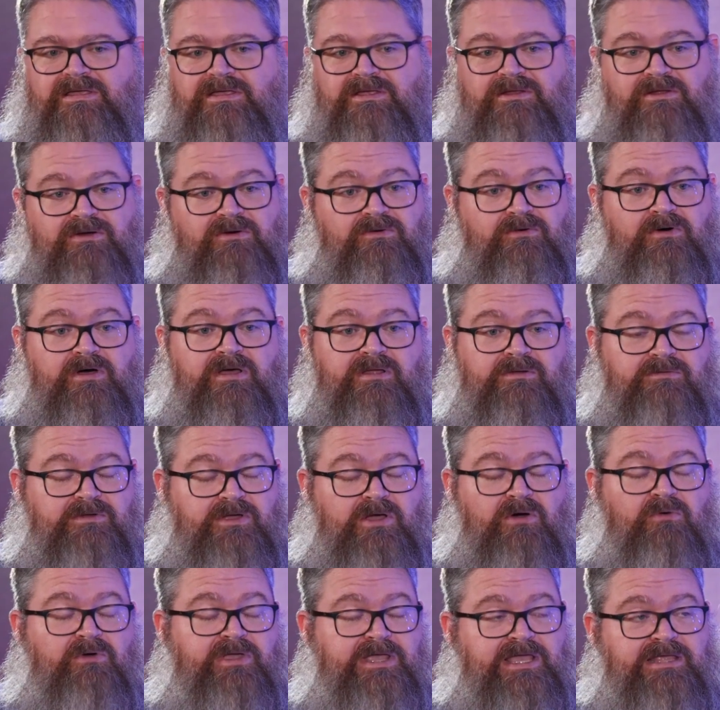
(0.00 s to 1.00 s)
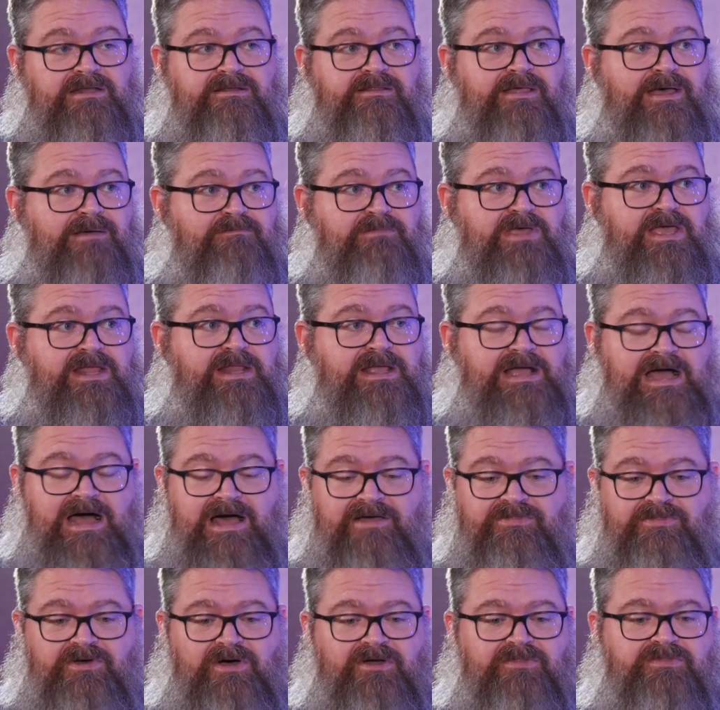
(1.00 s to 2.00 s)
you know what, going into that meeting,
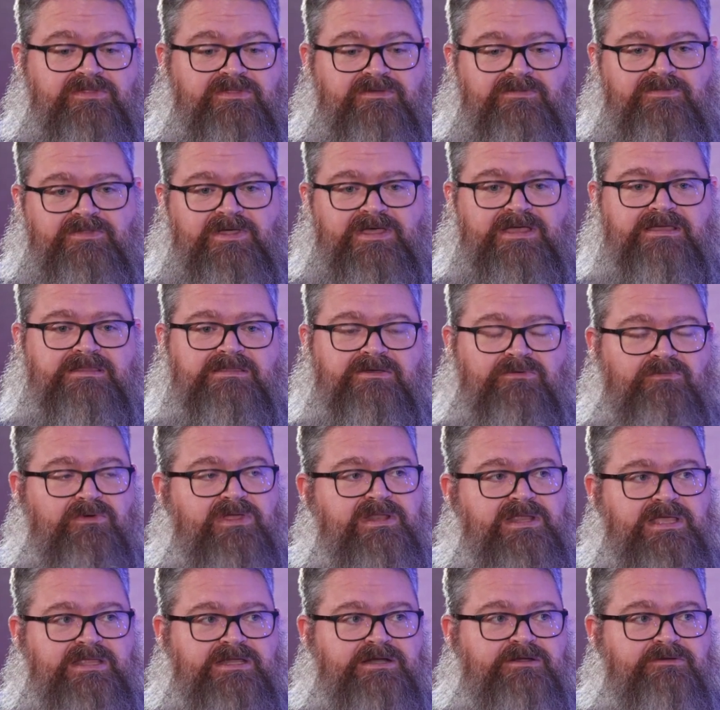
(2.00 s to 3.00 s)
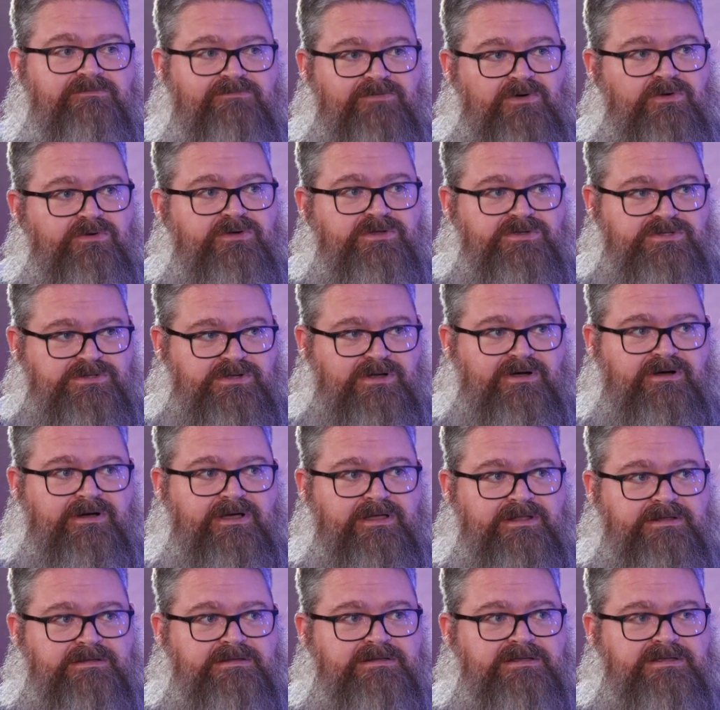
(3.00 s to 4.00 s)
I thought the thing that we needed to focus
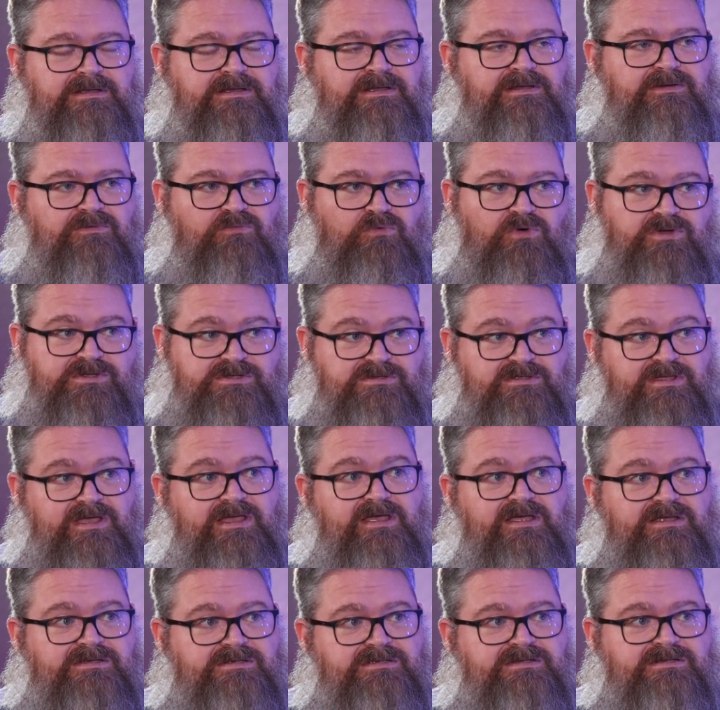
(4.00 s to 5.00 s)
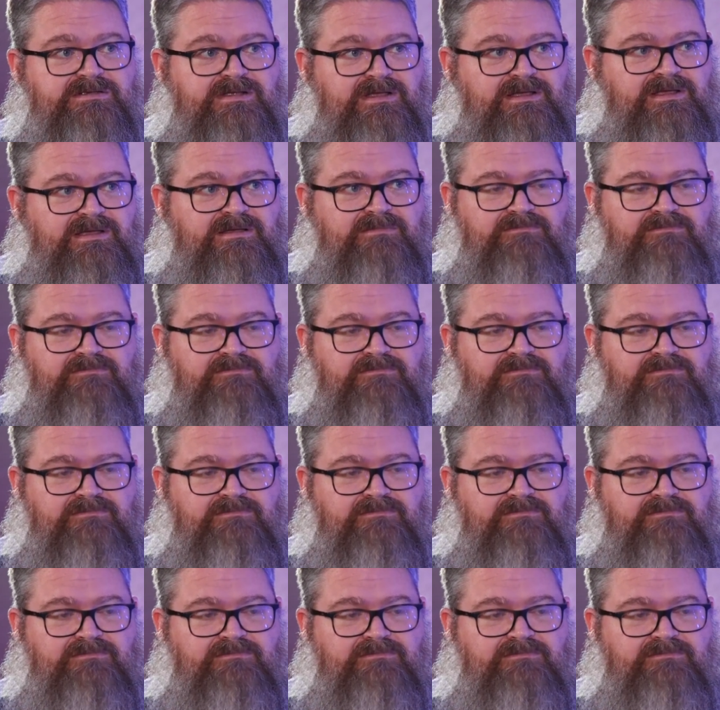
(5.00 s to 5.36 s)
on was this.